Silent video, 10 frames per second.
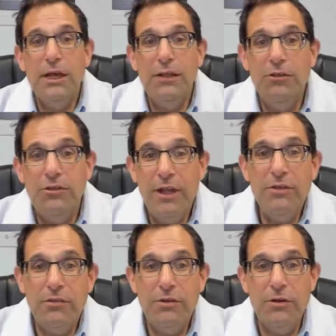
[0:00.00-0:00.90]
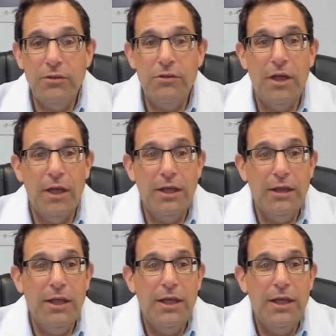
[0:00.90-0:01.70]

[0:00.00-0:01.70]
and stencil design